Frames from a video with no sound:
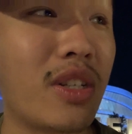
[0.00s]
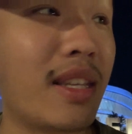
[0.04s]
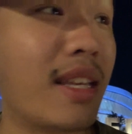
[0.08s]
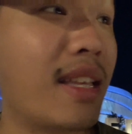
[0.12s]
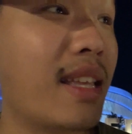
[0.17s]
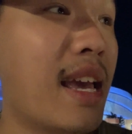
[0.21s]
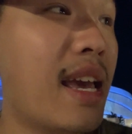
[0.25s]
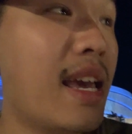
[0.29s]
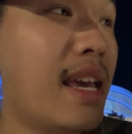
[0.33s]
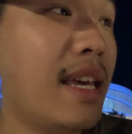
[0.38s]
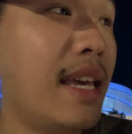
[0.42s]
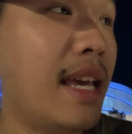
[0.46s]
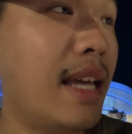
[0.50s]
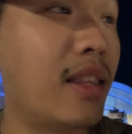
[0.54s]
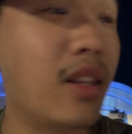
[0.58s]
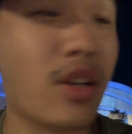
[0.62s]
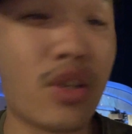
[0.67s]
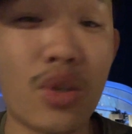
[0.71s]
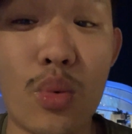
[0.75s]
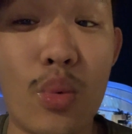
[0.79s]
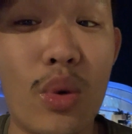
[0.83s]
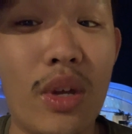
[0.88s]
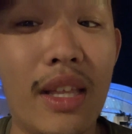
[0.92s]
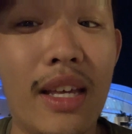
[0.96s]
It, it
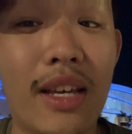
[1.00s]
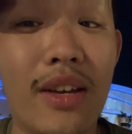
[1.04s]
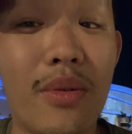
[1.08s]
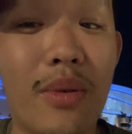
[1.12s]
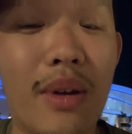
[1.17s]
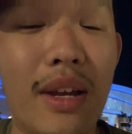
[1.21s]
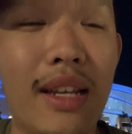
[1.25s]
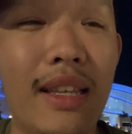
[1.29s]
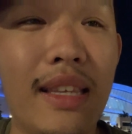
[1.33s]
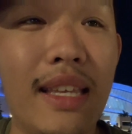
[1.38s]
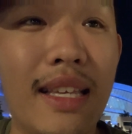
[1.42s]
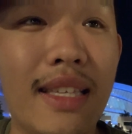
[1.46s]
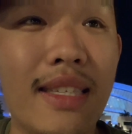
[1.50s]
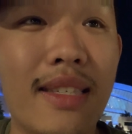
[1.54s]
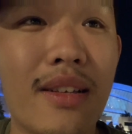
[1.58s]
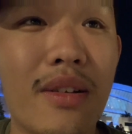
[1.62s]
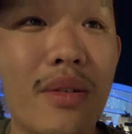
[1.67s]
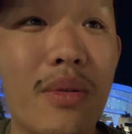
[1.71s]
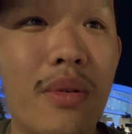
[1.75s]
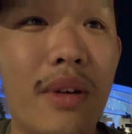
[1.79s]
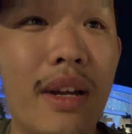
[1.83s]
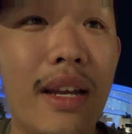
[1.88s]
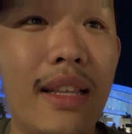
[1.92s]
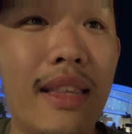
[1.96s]
doesn't really create, needs to
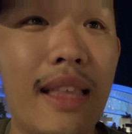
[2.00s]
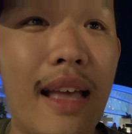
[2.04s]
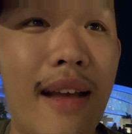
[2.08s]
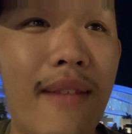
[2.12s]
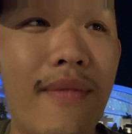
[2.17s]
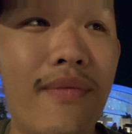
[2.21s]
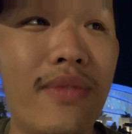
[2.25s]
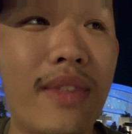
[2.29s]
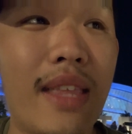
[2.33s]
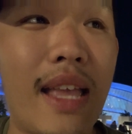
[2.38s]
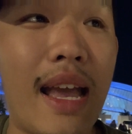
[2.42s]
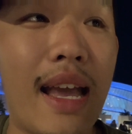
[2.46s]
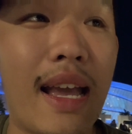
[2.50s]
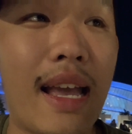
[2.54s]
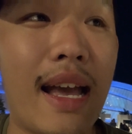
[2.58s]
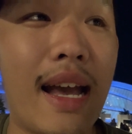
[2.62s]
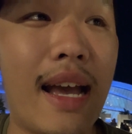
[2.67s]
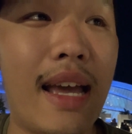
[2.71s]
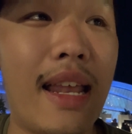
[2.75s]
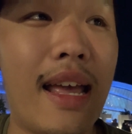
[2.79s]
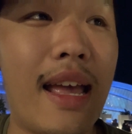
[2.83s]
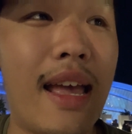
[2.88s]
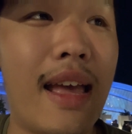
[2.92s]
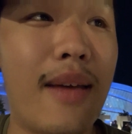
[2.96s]
create that, that
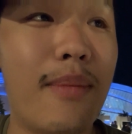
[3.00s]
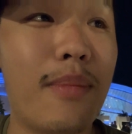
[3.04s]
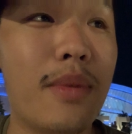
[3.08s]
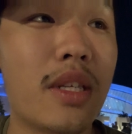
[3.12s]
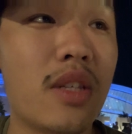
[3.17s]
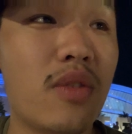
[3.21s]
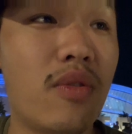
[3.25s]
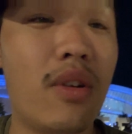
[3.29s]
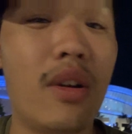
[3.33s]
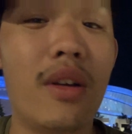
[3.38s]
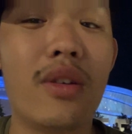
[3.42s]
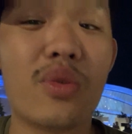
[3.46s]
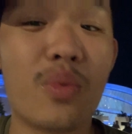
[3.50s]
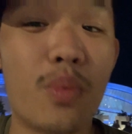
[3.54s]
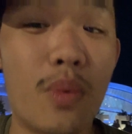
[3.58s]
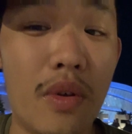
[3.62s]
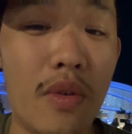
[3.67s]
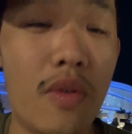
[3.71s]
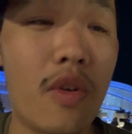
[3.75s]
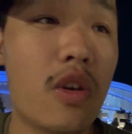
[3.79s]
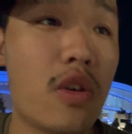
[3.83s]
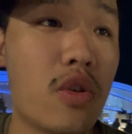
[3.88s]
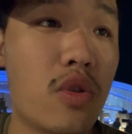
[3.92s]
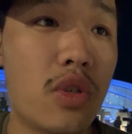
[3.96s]
kind of atmosphere as we've
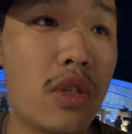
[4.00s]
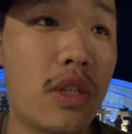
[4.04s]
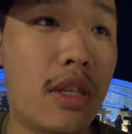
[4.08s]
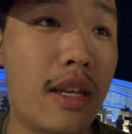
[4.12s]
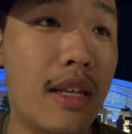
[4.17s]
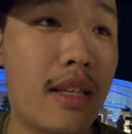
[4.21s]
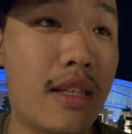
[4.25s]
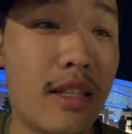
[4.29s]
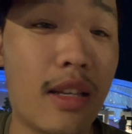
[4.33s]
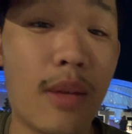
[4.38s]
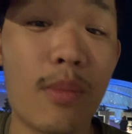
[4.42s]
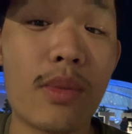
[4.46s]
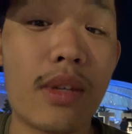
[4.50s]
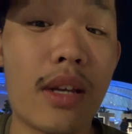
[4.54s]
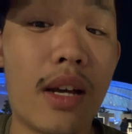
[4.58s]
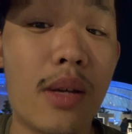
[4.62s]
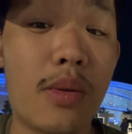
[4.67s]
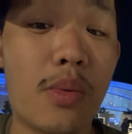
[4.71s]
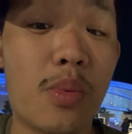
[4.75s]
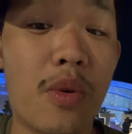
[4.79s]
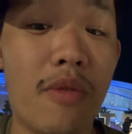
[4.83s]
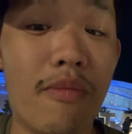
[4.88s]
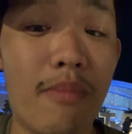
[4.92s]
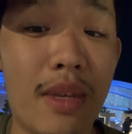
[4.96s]
seen
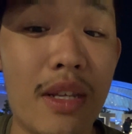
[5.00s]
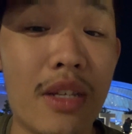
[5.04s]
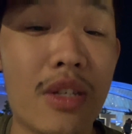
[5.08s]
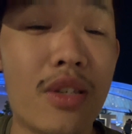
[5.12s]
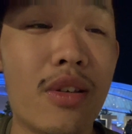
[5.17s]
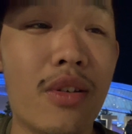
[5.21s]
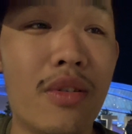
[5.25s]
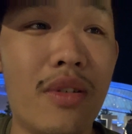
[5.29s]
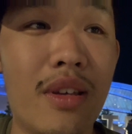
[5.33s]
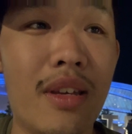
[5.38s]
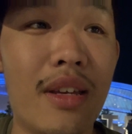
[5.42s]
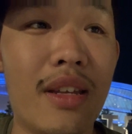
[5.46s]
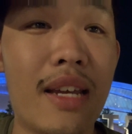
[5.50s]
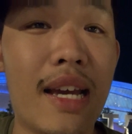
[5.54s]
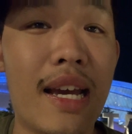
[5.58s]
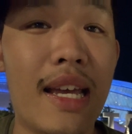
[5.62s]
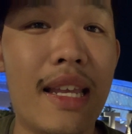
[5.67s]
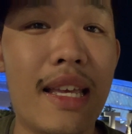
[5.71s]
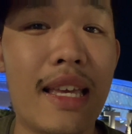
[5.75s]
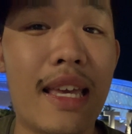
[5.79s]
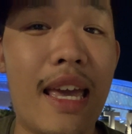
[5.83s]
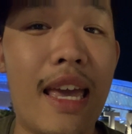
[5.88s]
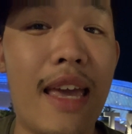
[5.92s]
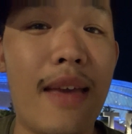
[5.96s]
sometimes with Minnesota
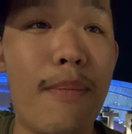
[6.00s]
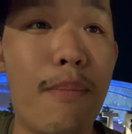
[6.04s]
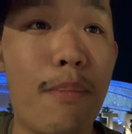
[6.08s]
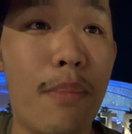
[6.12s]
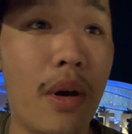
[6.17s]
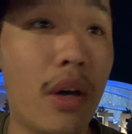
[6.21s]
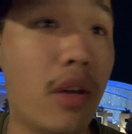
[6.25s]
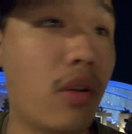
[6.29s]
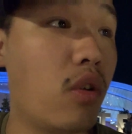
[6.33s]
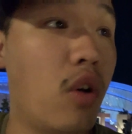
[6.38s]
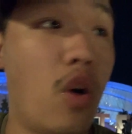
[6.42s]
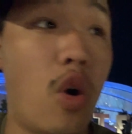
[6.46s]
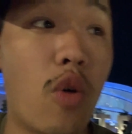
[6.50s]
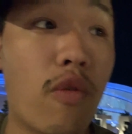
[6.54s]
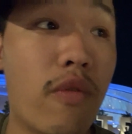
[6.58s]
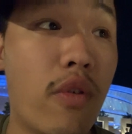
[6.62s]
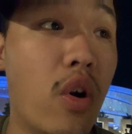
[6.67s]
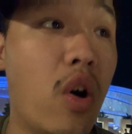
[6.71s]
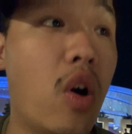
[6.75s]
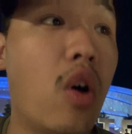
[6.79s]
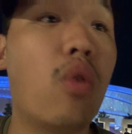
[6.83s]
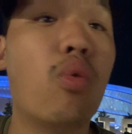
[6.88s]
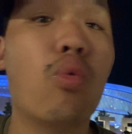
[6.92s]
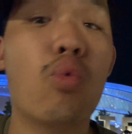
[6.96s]
United game. But
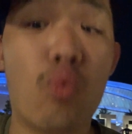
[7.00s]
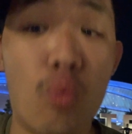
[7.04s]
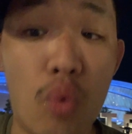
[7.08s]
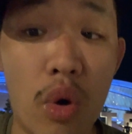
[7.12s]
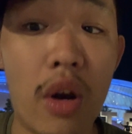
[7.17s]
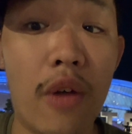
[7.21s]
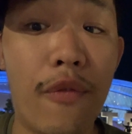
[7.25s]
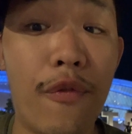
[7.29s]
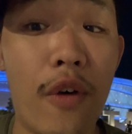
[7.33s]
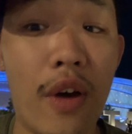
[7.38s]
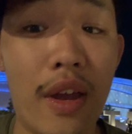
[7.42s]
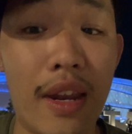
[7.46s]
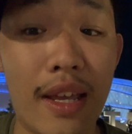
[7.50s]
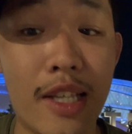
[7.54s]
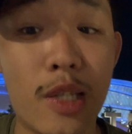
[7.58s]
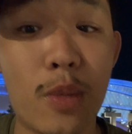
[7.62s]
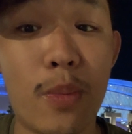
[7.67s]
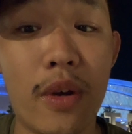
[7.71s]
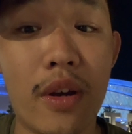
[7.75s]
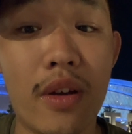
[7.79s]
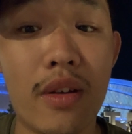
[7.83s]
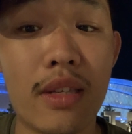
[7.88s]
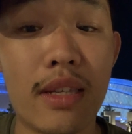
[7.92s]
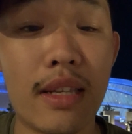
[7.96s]
overall, what a fun
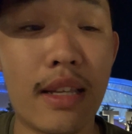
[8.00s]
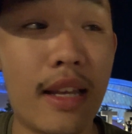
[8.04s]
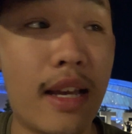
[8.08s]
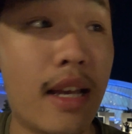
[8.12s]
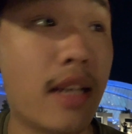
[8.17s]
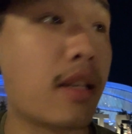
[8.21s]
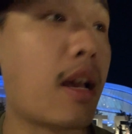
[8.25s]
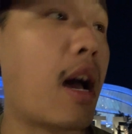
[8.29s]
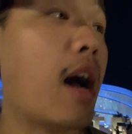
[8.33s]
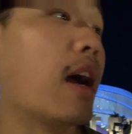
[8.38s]
experience it is.